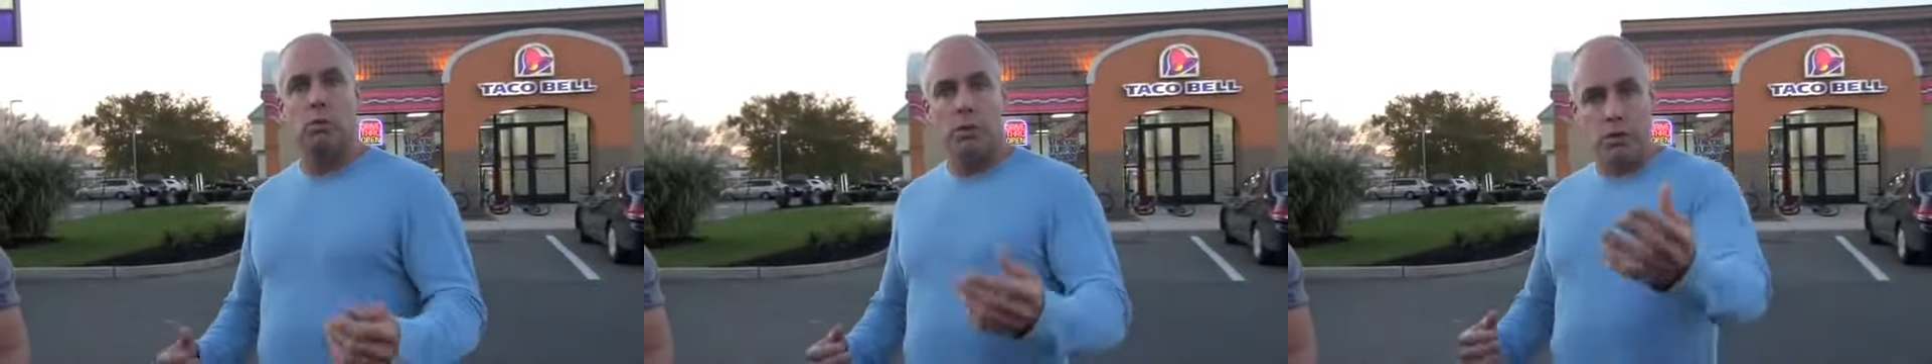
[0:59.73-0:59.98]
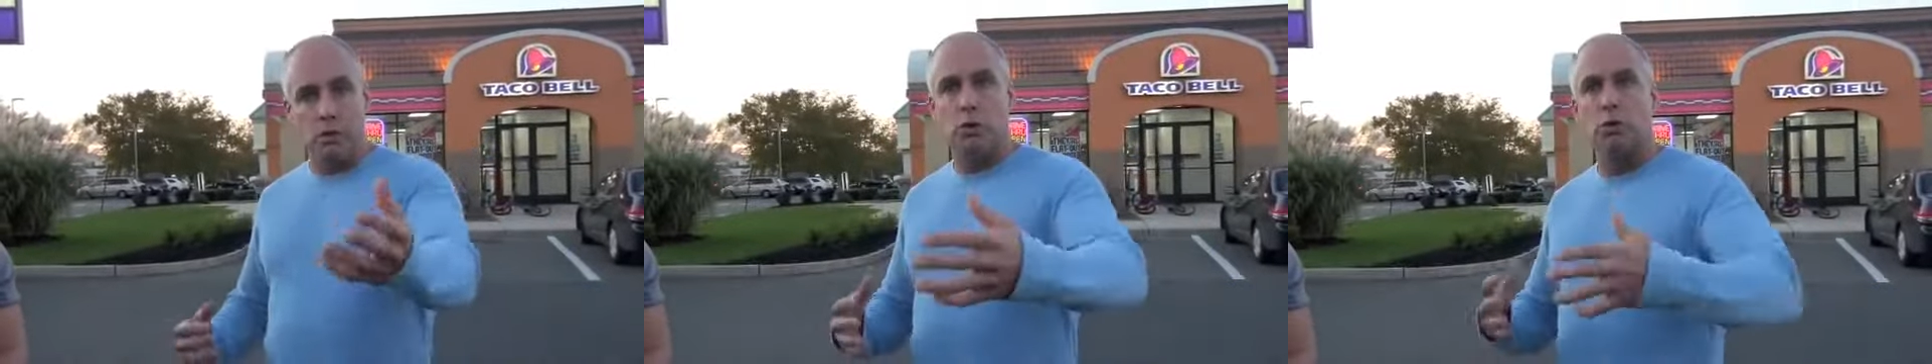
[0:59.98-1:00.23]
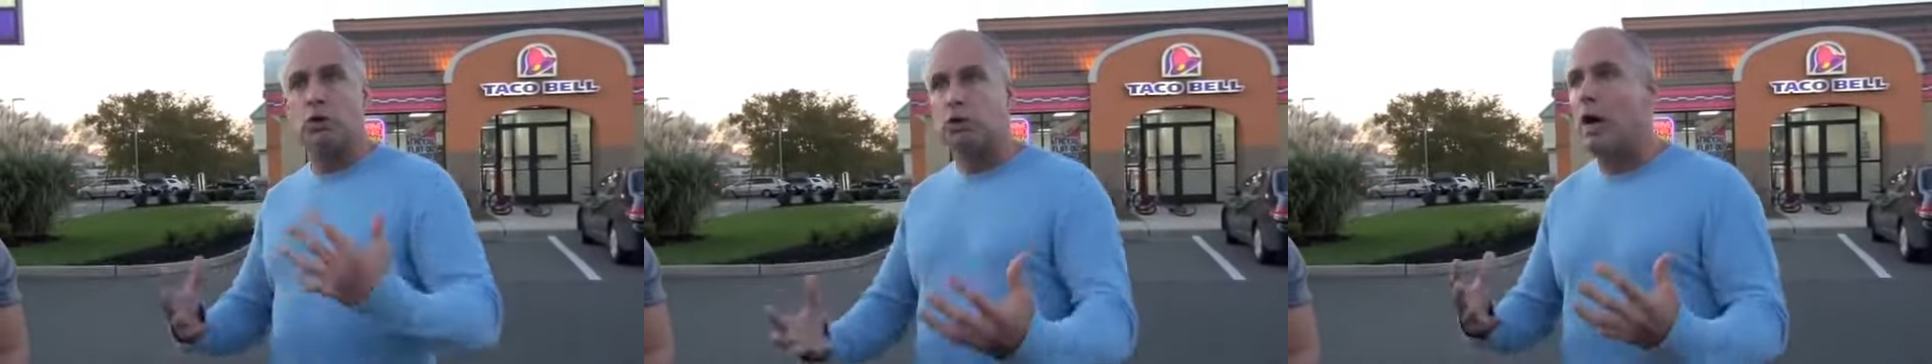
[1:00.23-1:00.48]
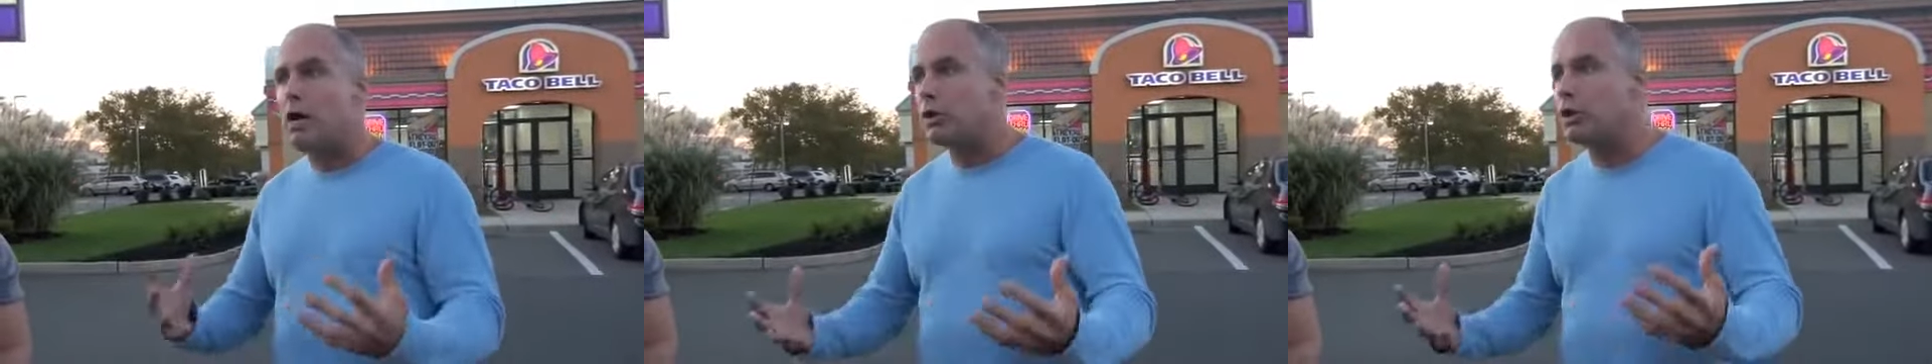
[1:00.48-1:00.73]
When you do
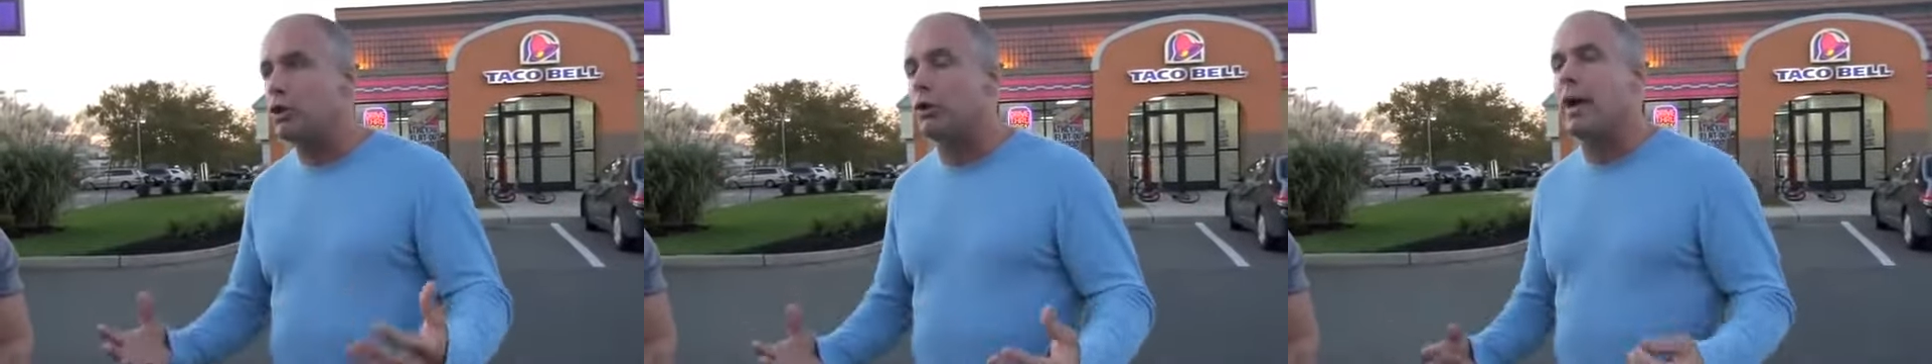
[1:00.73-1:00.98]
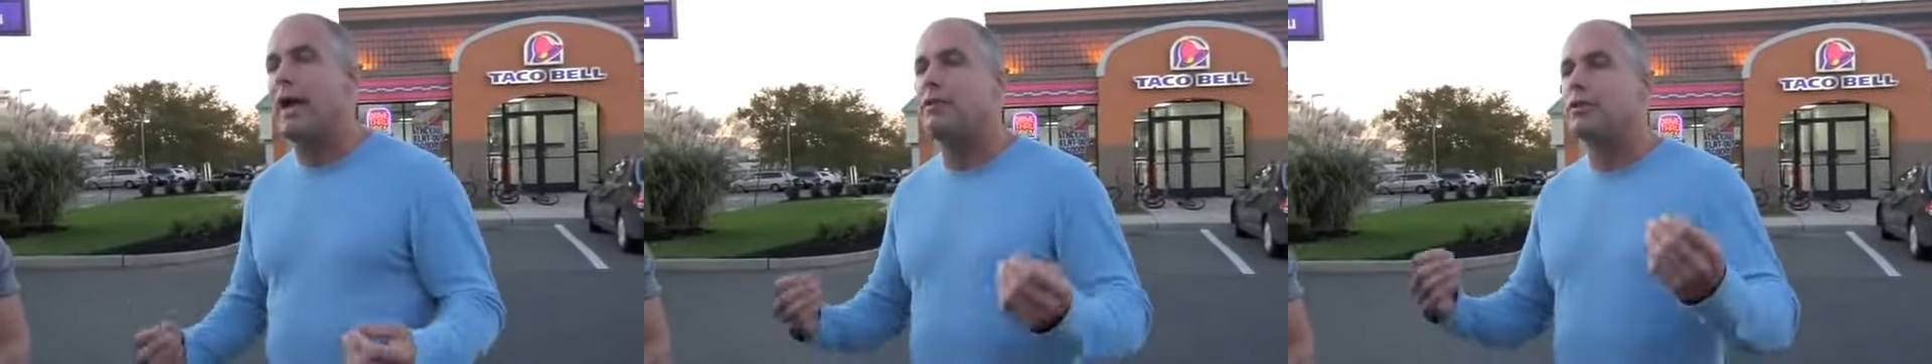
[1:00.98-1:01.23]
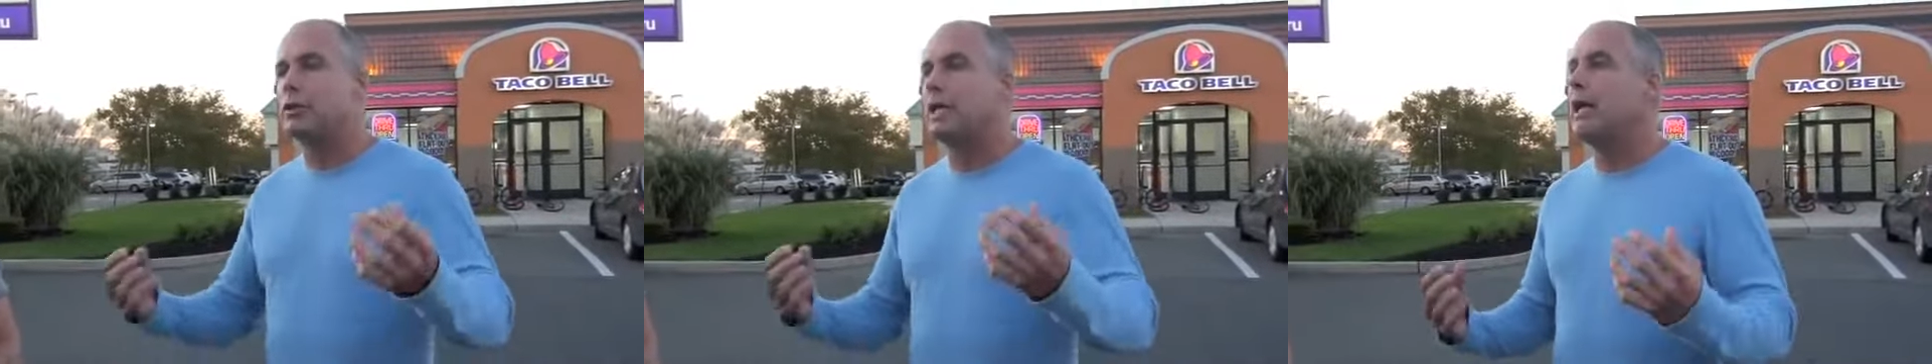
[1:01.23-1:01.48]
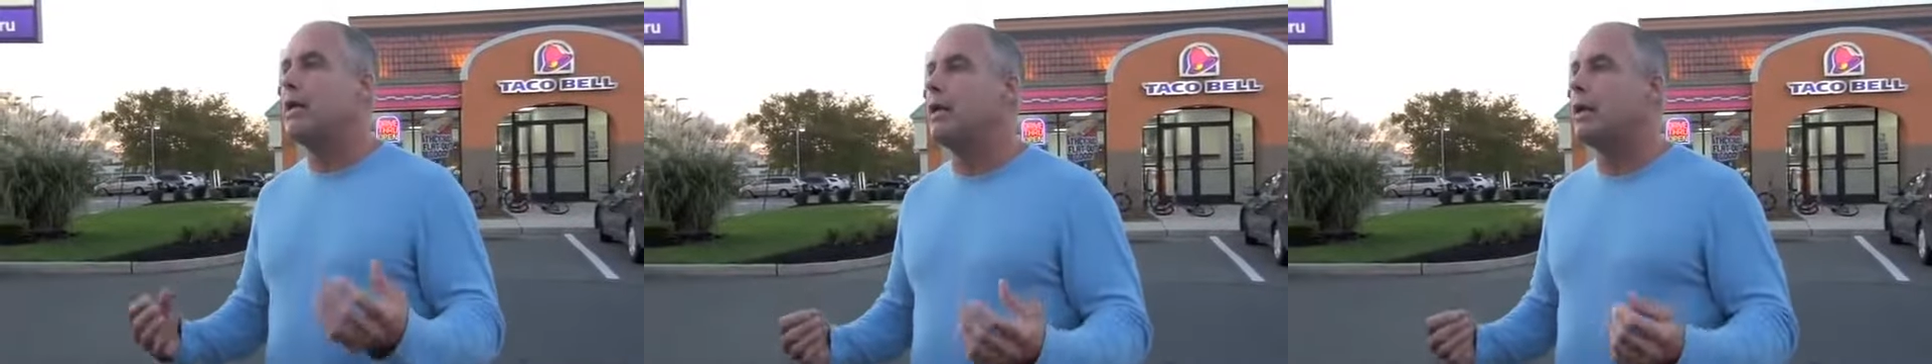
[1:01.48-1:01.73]
drugs, you're
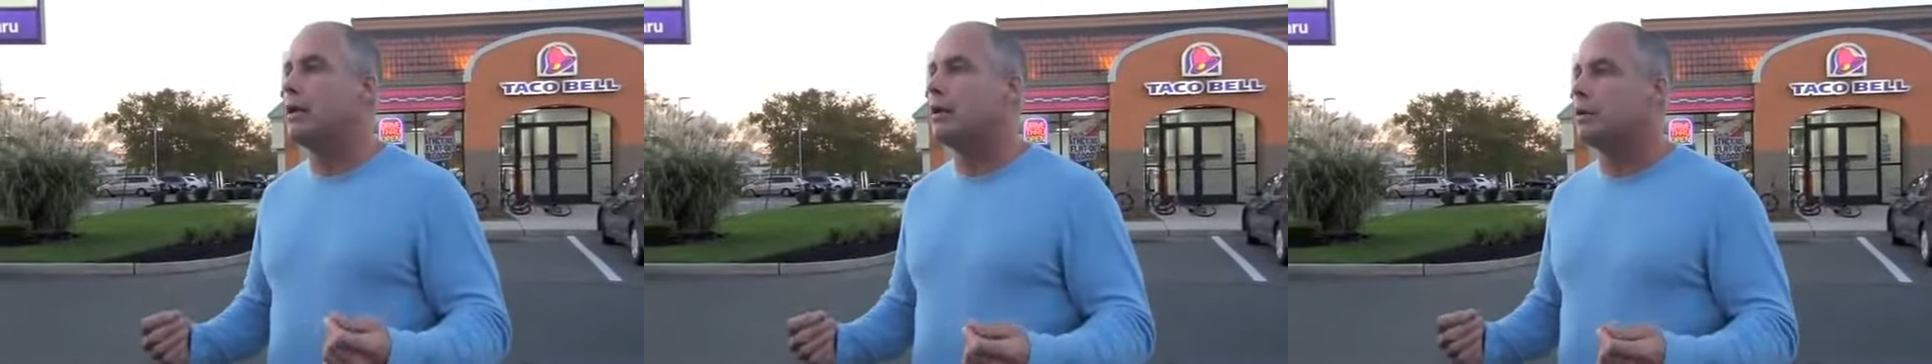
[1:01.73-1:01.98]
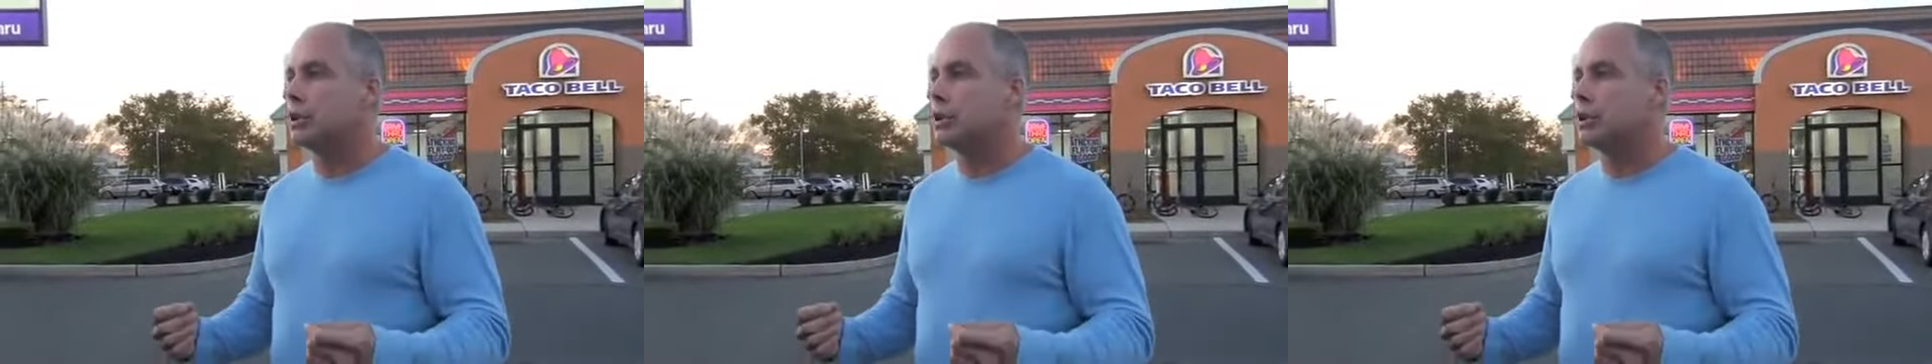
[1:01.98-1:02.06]
entertaining